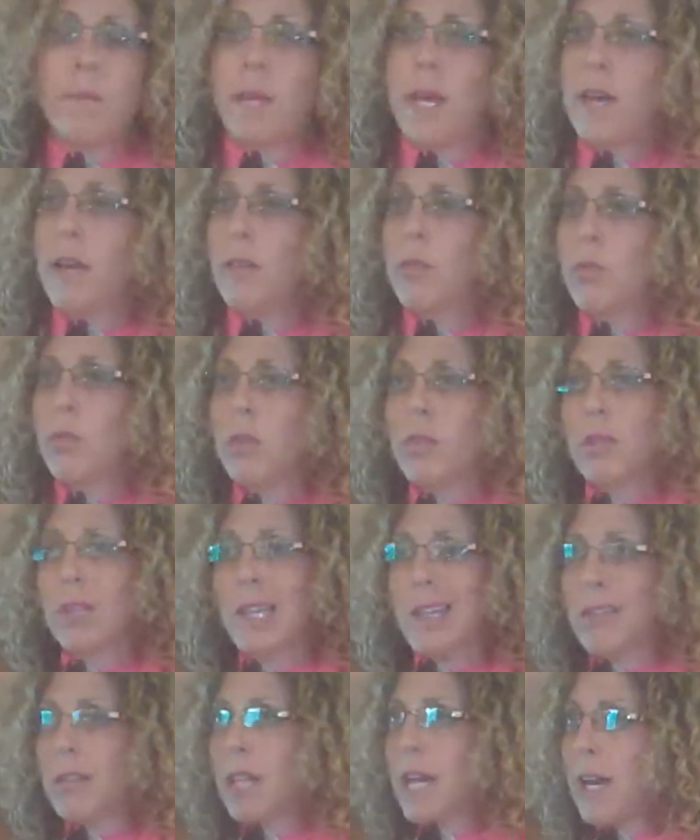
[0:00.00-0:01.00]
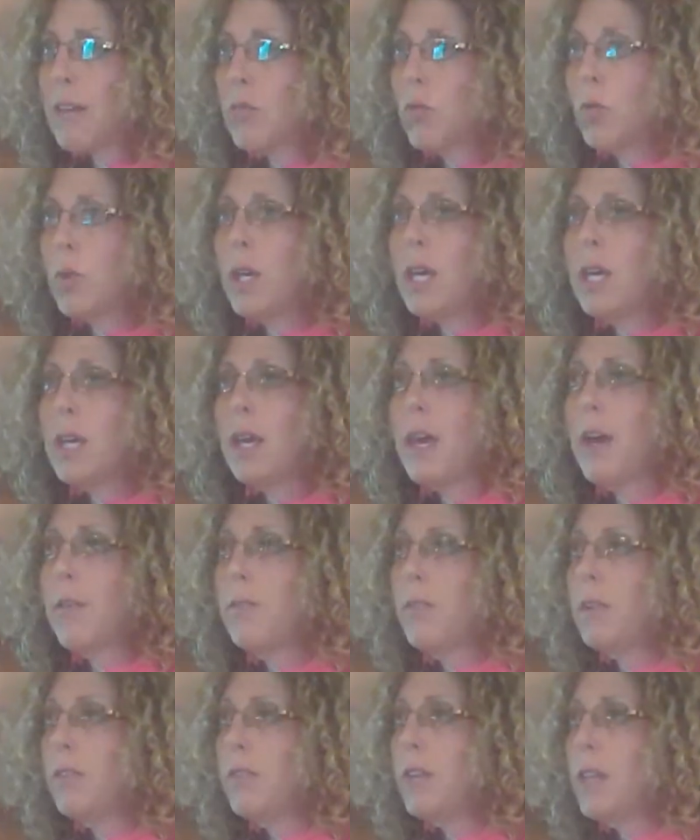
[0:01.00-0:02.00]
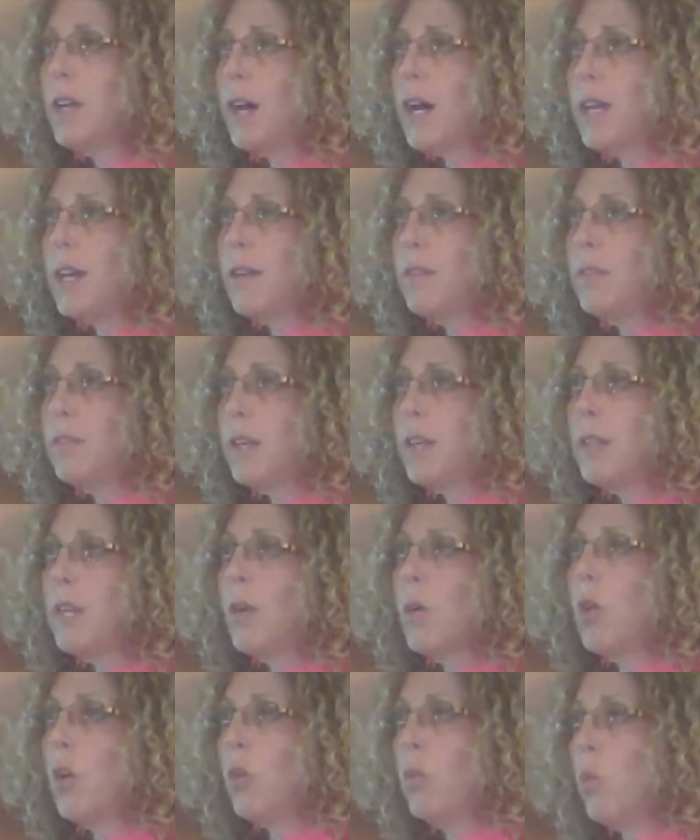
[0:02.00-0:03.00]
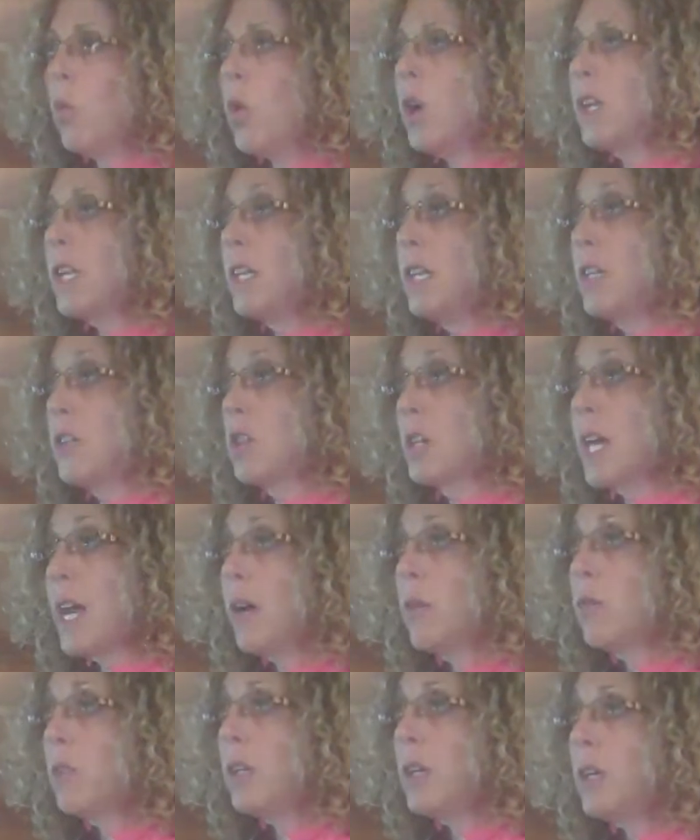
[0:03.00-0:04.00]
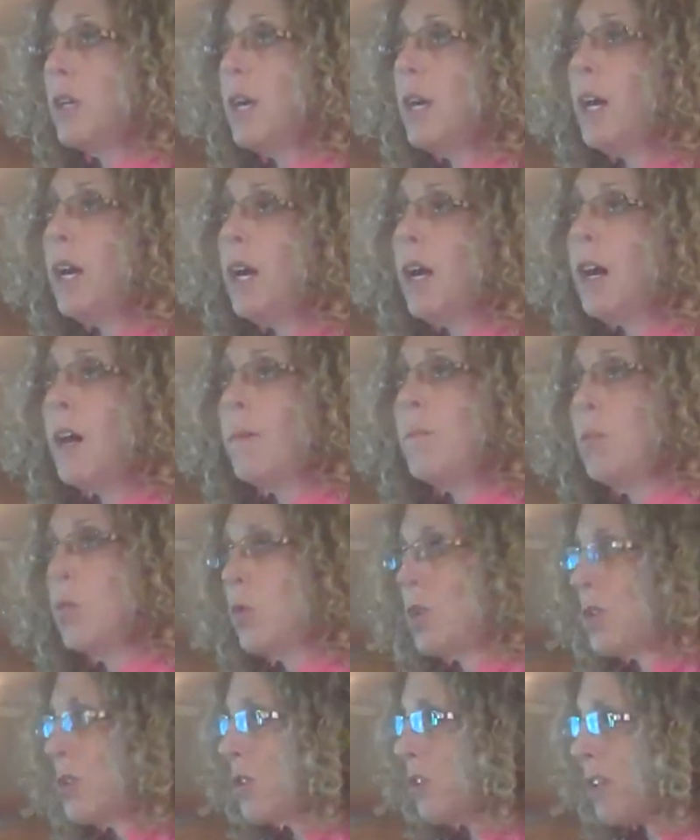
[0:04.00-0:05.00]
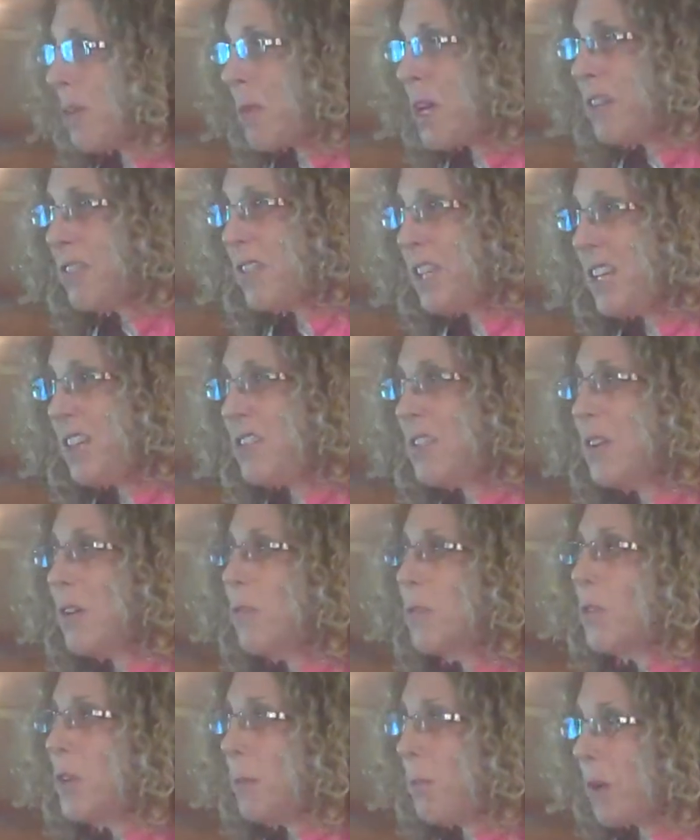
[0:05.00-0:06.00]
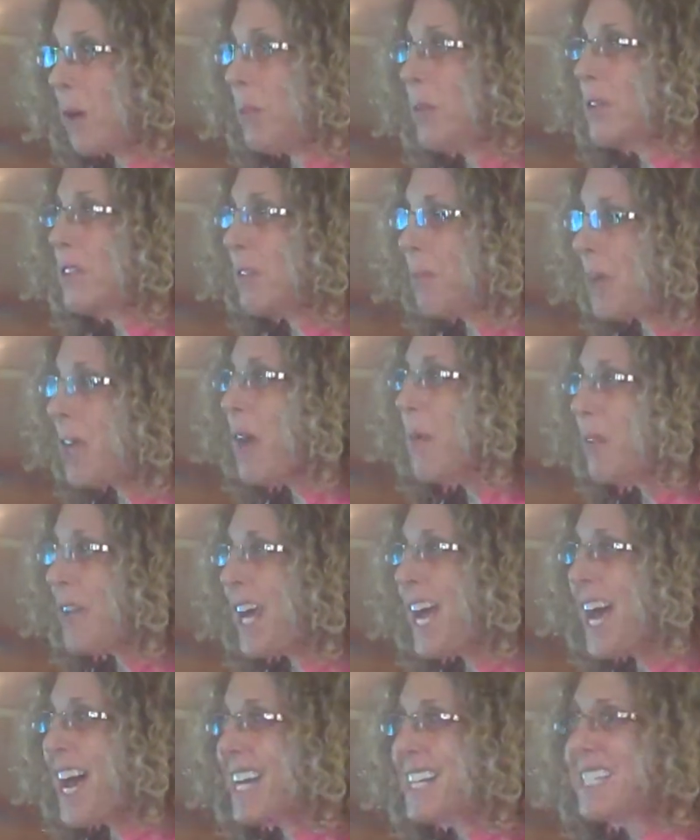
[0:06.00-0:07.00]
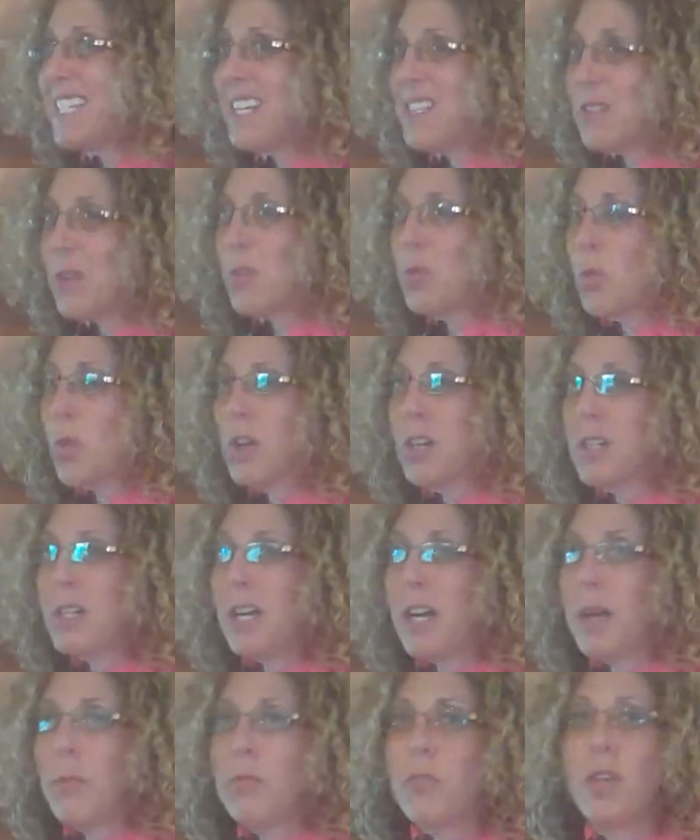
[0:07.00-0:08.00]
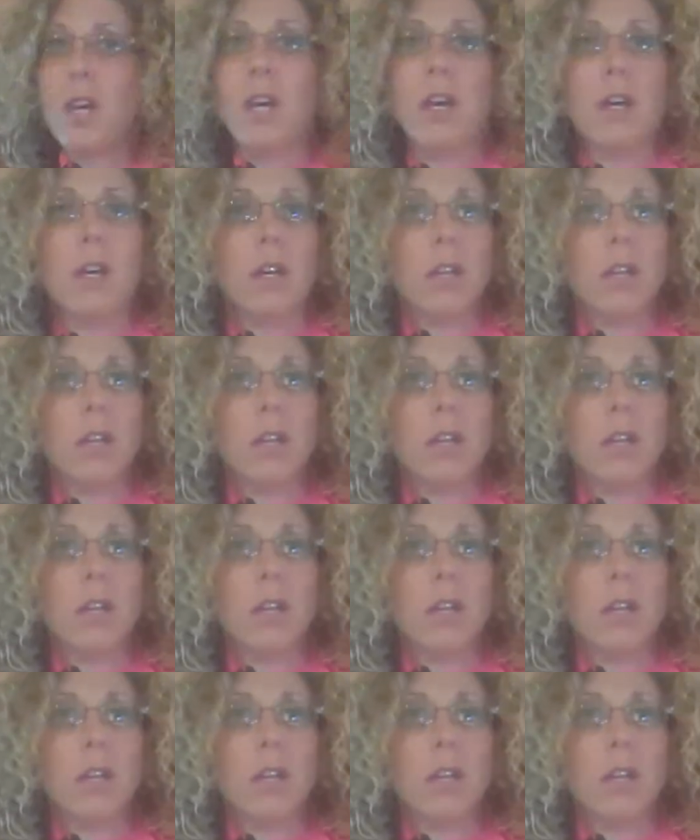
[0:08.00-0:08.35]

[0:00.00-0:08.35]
As recently as last week, FECI has said they'll hold one in each county, which certainly makes it easier for the public to be able to access those workshops.